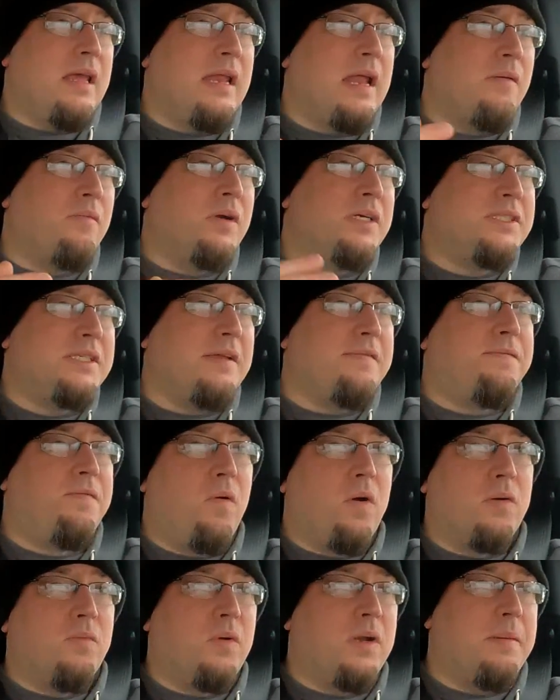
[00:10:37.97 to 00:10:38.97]
And I wish that
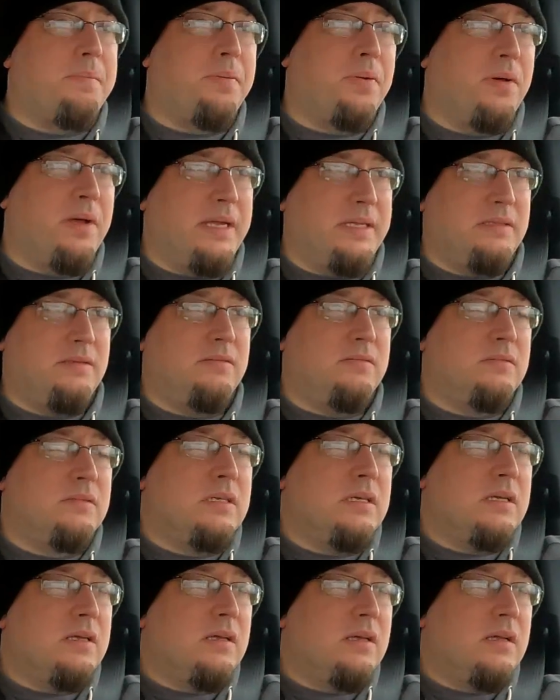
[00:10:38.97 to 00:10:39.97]
Ford would have put
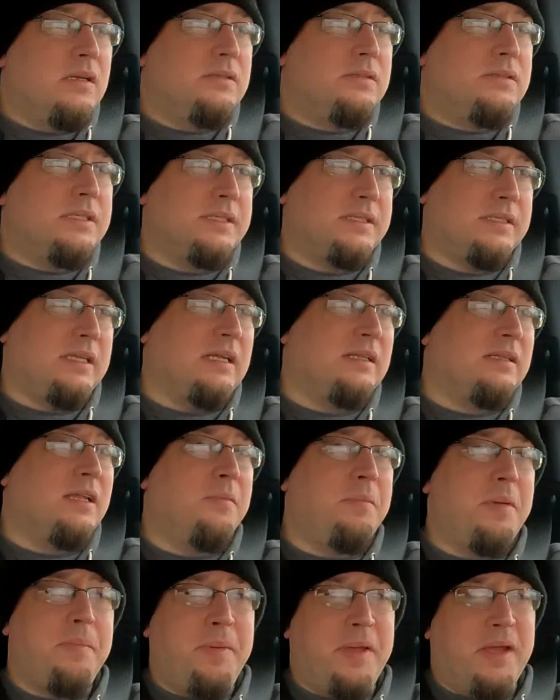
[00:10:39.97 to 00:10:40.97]
just a
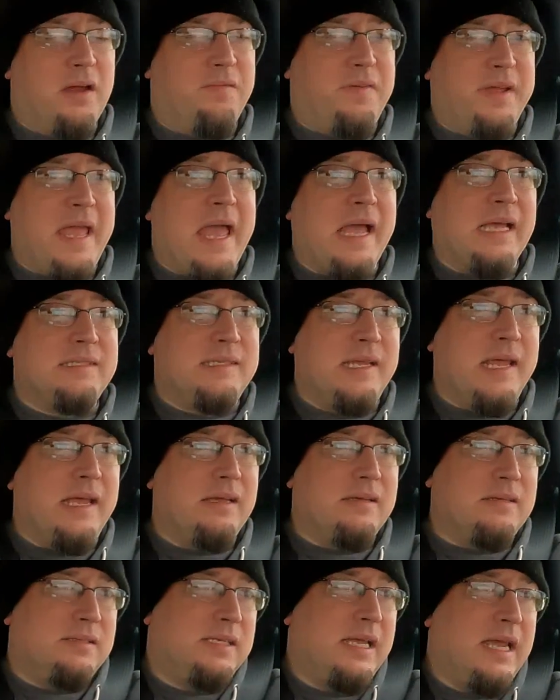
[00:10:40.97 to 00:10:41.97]
little bit bigger of a gas
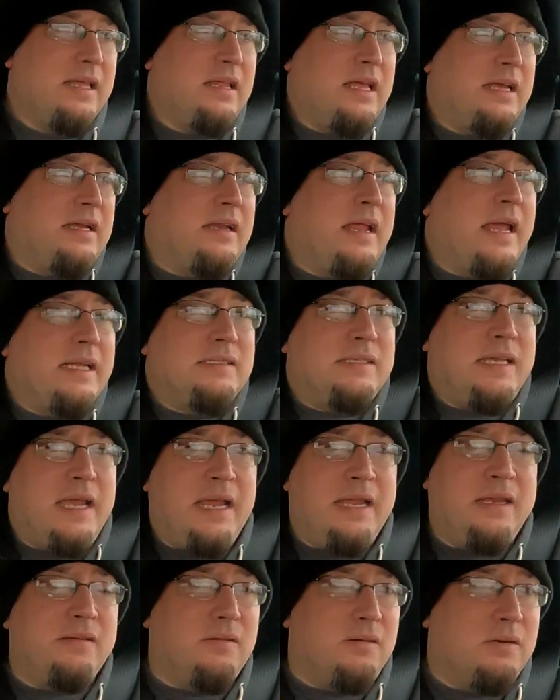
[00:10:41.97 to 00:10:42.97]
tank, say like an
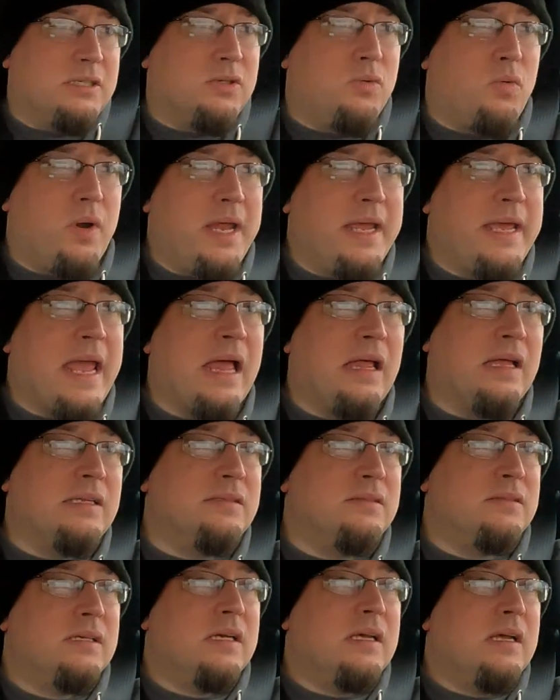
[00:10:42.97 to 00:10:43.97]
18 or 20 gallon,